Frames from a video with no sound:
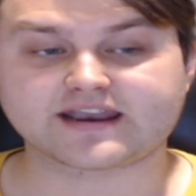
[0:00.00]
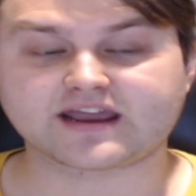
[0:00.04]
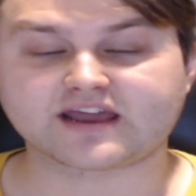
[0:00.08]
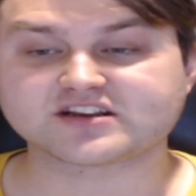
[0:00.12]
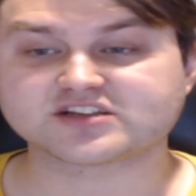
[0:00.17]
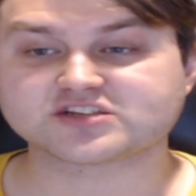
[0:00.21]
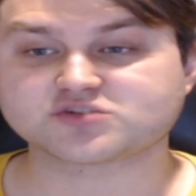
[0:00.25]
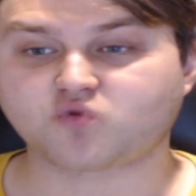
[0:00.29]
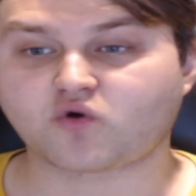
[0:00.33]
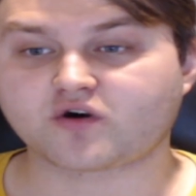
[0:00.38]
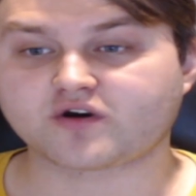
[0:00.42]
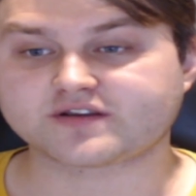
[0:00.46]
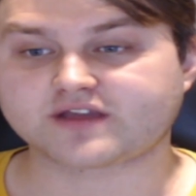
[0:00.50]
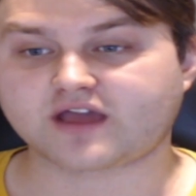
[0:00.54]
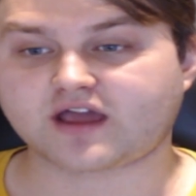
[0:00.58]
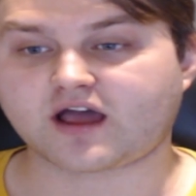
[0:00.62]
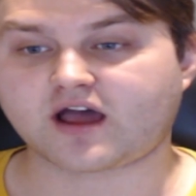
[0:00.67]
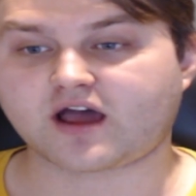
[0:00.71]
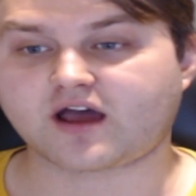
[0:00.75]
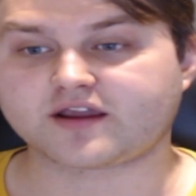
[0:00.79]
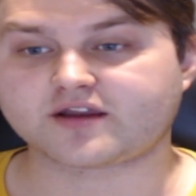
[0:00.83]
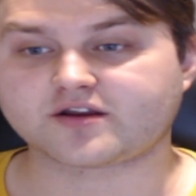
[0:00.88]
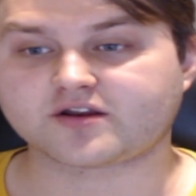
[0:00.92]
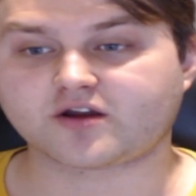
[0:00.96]
And I just want
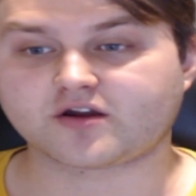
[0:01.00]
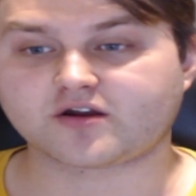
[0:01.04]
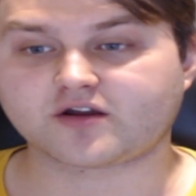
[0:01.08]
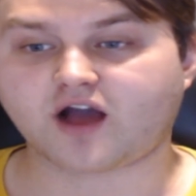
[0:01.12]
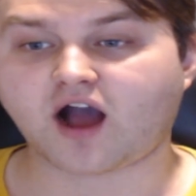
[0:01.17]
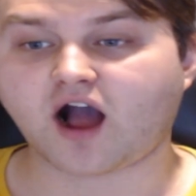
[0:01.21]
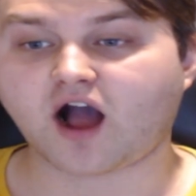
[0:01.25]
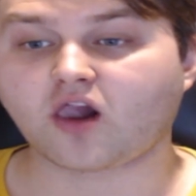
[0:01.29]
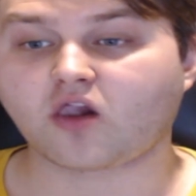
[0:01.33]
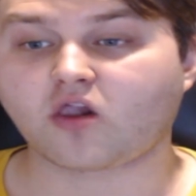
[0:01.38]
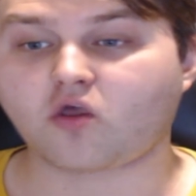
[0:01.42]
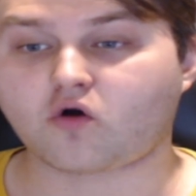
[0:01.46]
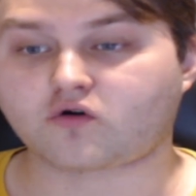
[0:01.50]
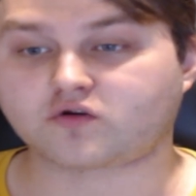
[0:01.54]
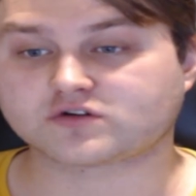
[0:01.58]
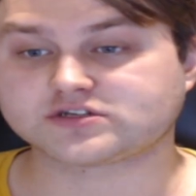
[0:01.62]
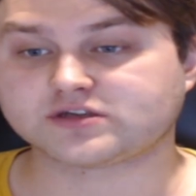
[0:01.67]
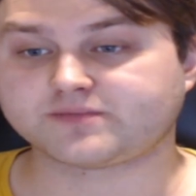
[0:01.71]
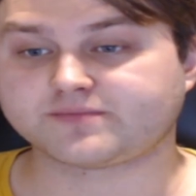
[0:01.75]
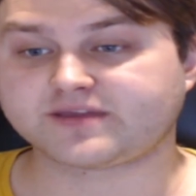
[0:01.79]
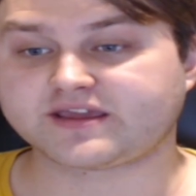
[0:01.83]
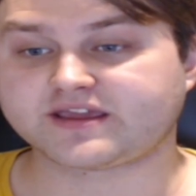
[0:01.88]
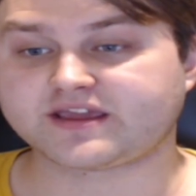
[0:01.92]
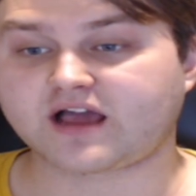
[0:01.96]
Arlong
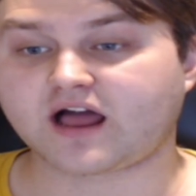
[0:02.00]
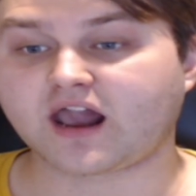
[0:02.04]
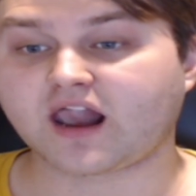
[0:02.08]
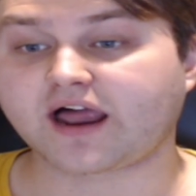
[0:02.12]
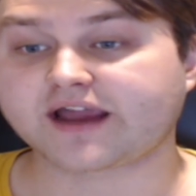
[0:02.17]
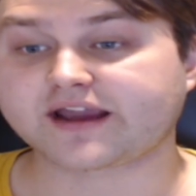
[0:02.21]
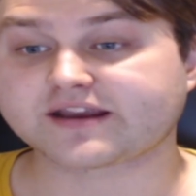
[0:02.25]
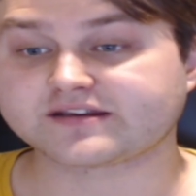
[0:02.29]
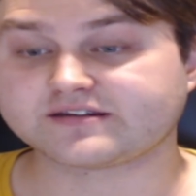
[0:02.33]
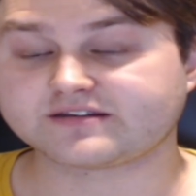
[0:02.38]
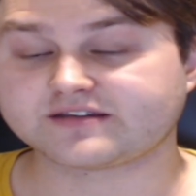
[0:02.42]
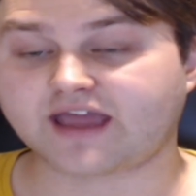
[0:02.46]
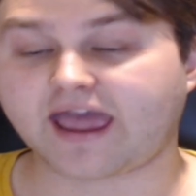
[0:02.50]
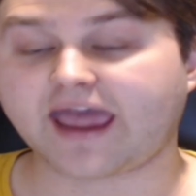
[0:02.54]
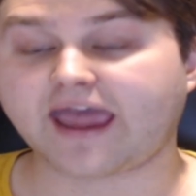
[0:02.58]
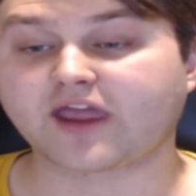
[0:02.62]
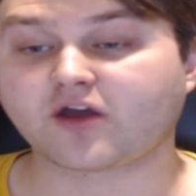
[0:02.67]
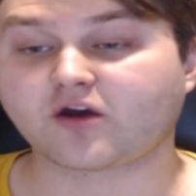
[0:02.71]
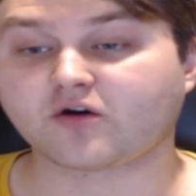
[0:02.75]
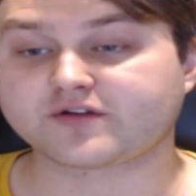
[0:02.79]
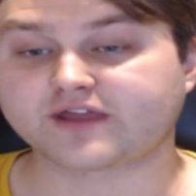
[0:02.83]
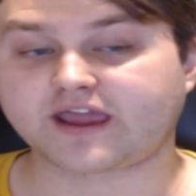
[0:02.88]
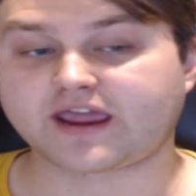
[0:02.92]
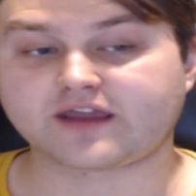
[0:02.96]
to be
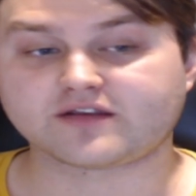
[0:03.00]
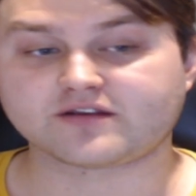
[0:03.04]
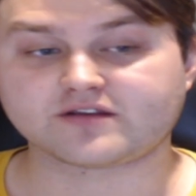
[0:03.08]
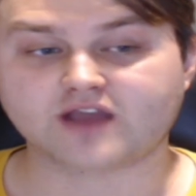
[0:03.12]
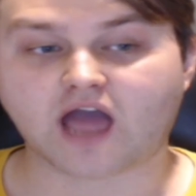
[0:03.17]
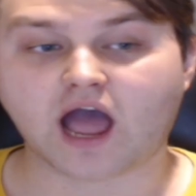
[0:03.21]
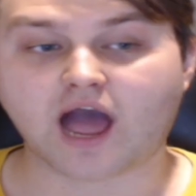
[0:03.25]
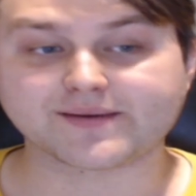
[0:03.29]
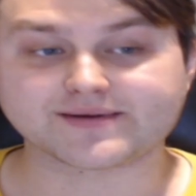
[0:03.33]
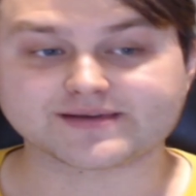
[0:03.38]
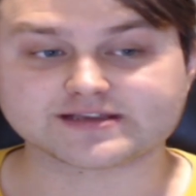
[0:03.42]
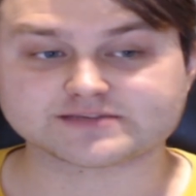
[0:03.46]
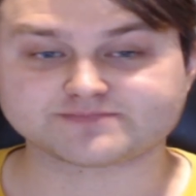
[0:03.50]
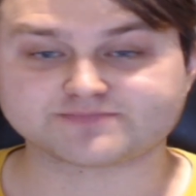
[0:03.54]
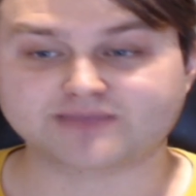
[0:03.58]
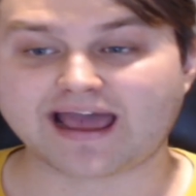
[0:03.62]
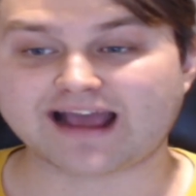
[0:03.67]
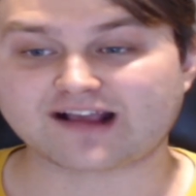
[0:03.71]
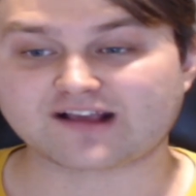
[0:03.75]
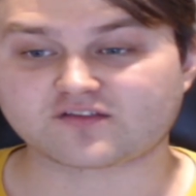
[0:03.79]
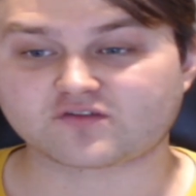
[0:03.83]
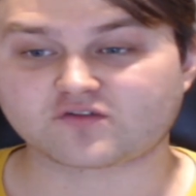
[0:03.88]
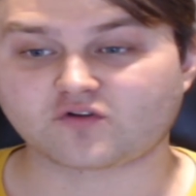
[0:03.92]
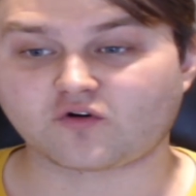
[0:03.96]
nailed, and Nami's
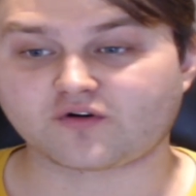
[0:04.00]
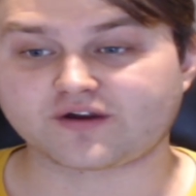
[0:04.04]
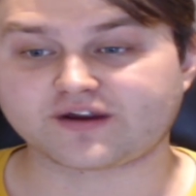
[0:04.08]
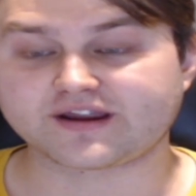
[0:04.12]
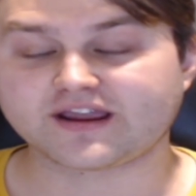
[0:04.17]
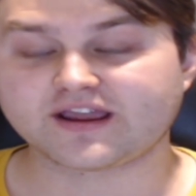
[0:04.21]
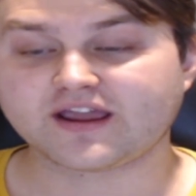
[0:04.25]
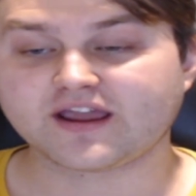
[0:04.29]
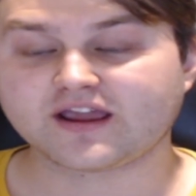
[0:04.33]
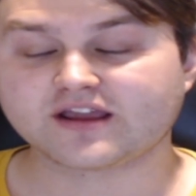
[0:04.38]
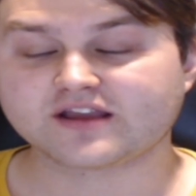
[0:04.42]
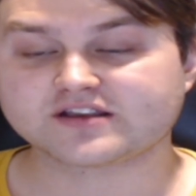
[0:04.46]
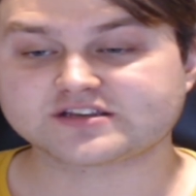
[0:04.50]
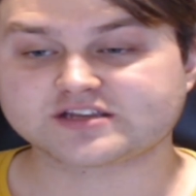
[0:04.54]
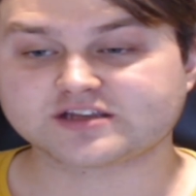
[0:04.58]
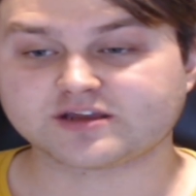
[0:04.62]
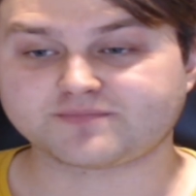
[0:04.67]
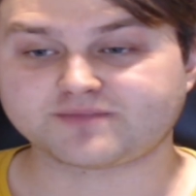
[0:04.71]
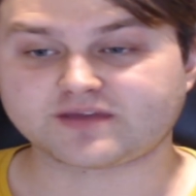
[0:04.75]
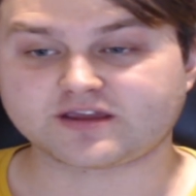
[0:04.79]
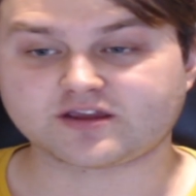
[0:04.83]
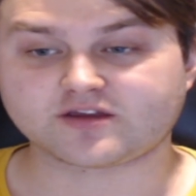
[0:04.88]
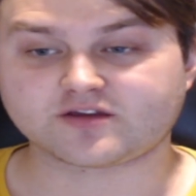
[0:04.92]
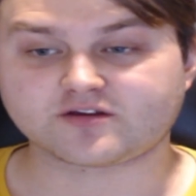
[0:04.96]
backstory to
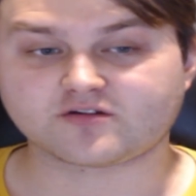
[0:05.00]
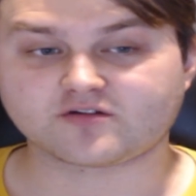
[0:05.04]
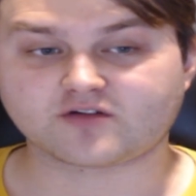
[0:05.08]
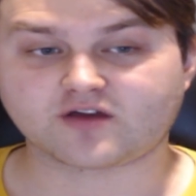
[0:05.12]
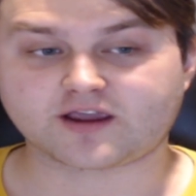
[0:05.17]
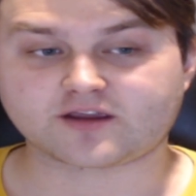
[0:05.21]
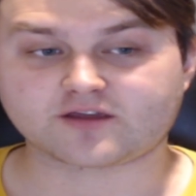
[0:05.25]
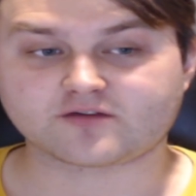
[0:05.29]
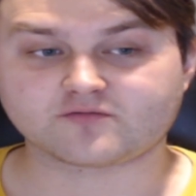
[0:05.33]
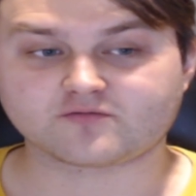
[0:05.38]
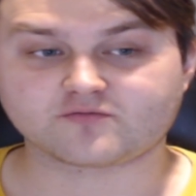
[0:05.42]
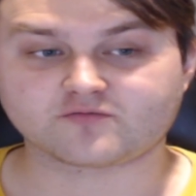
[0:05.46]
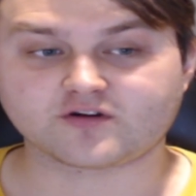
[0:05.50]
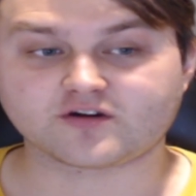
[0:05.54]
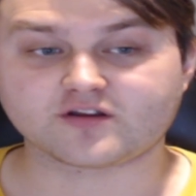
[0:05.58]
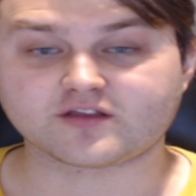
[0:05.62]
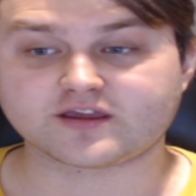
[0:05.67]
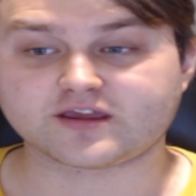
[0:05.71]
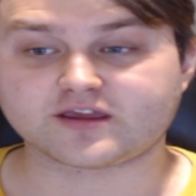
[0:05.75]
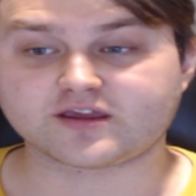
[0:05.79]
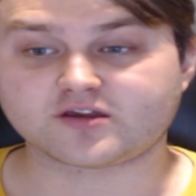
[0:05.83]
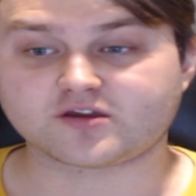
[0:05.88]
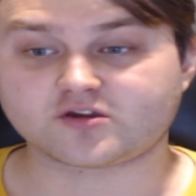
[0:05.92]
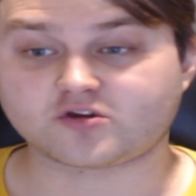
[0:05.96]
be
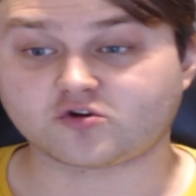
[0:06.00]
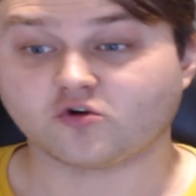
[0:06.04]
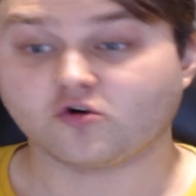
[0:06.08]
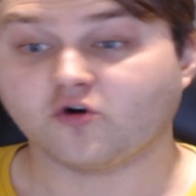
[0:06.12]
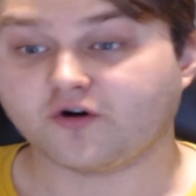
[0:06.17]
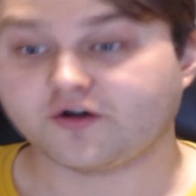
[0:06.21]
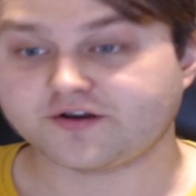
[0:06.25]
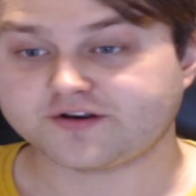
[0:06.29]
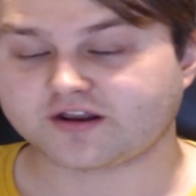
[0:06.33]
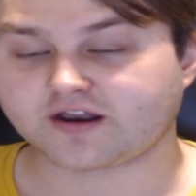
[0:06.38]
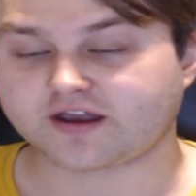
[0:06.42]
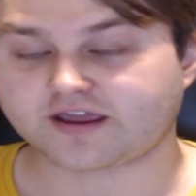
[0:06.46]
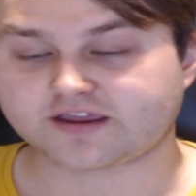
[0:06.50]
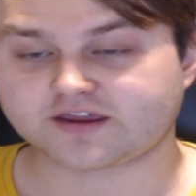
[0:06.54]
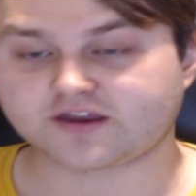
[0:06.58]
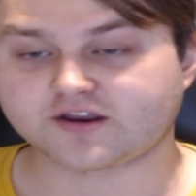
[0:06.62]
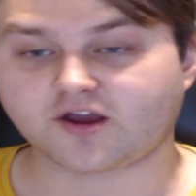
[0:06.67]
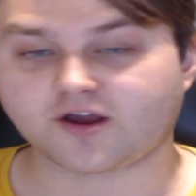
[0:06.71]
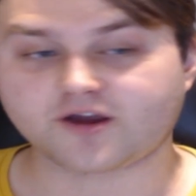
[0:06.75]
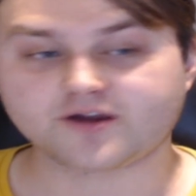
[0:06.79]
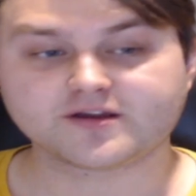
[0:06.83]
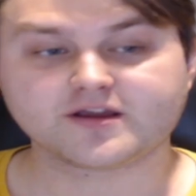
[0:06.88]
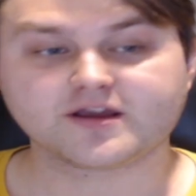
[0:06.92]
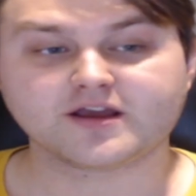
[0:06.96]
really good,
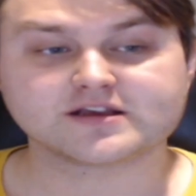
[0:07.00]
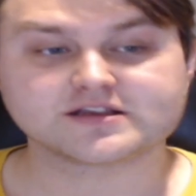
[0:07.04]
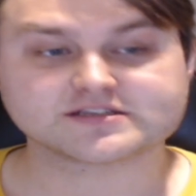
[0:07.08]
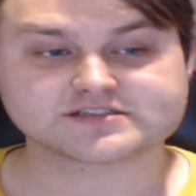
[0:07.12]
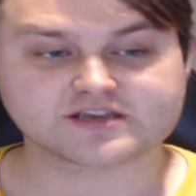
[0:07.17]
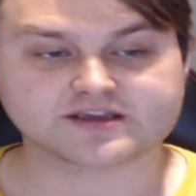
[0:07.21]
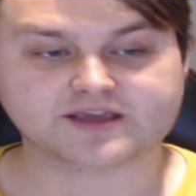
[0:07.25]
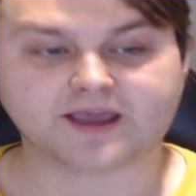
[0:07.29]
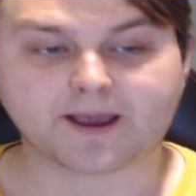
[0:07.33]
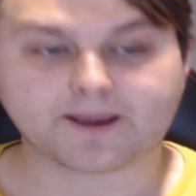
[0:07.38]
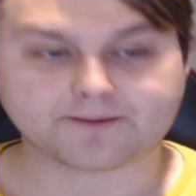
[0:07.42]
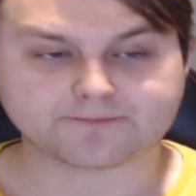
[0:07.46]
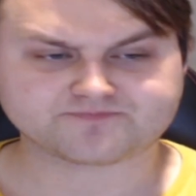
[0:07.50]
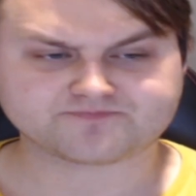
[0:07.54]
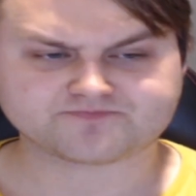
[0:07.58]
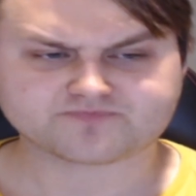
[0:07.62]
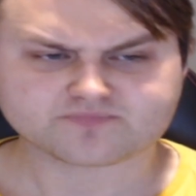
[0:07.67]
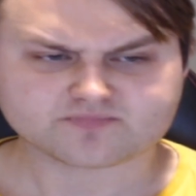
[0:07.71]
so yeah.